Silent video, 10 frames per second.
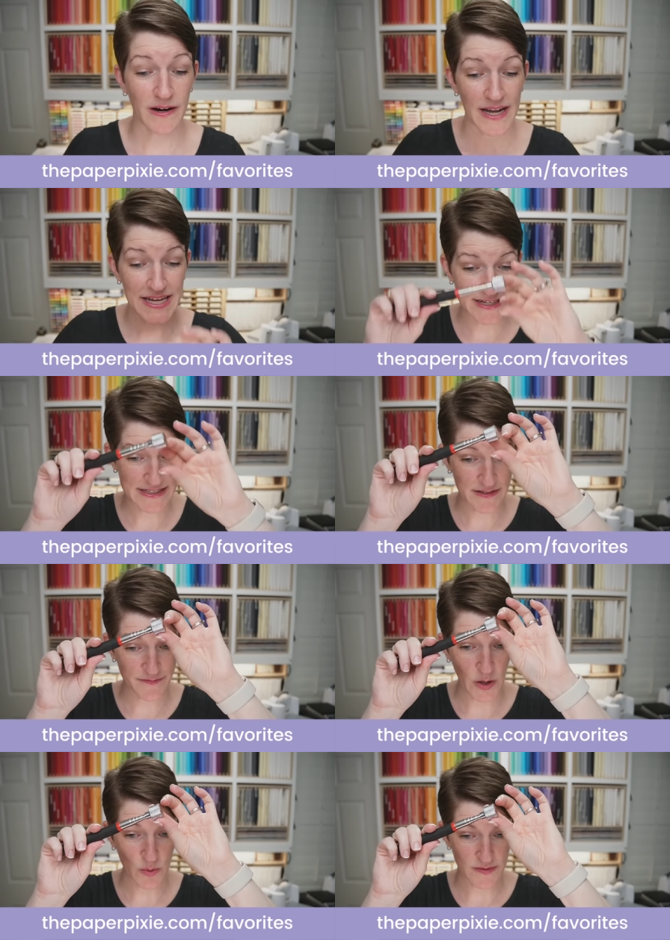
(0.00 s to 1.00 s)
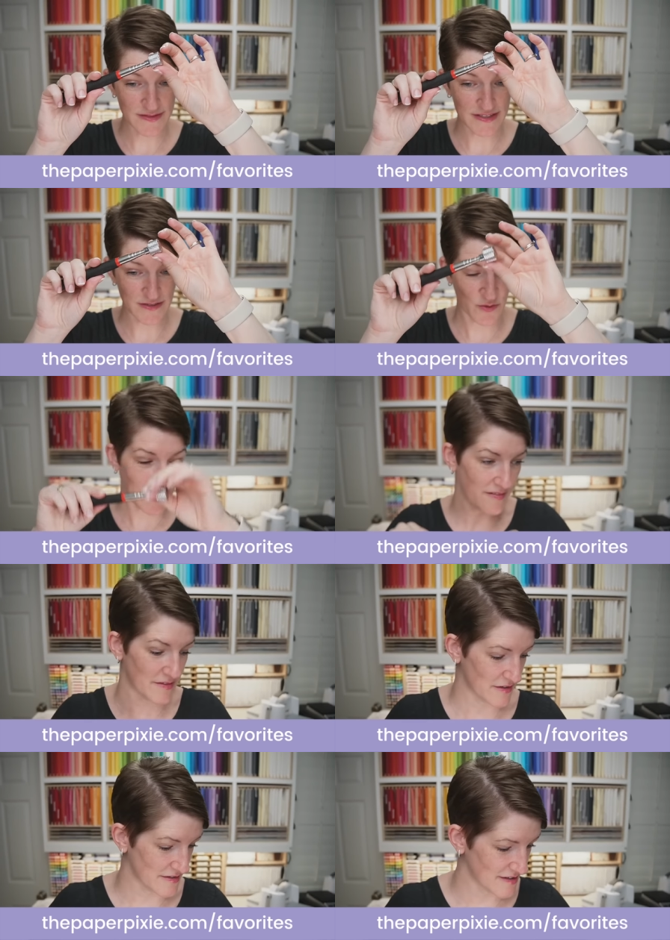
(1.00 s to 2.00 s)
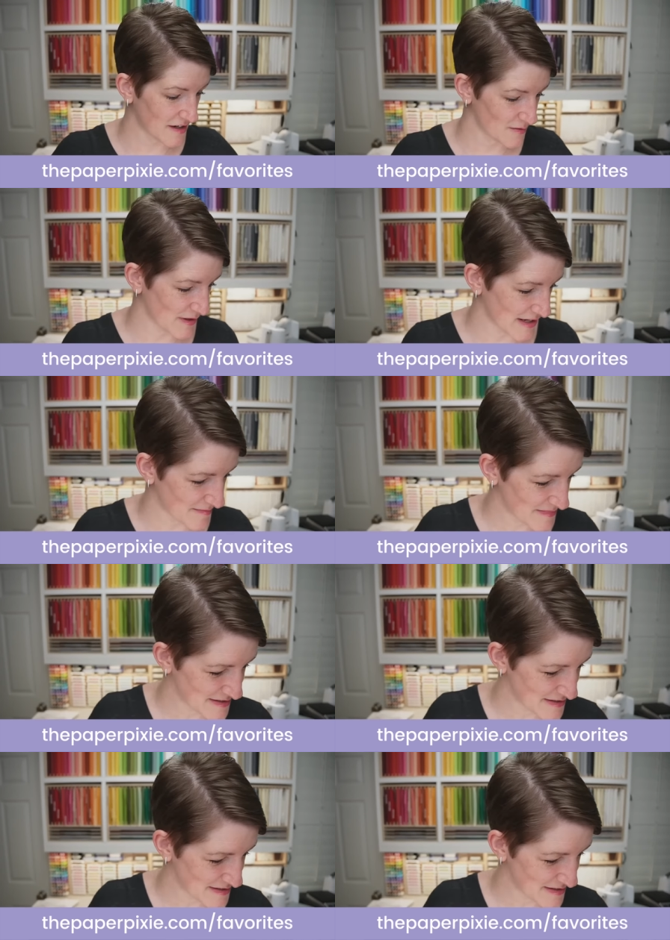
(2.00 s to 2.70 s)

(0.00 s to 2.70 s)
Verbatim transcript: are handy folks as crafters, aren't we?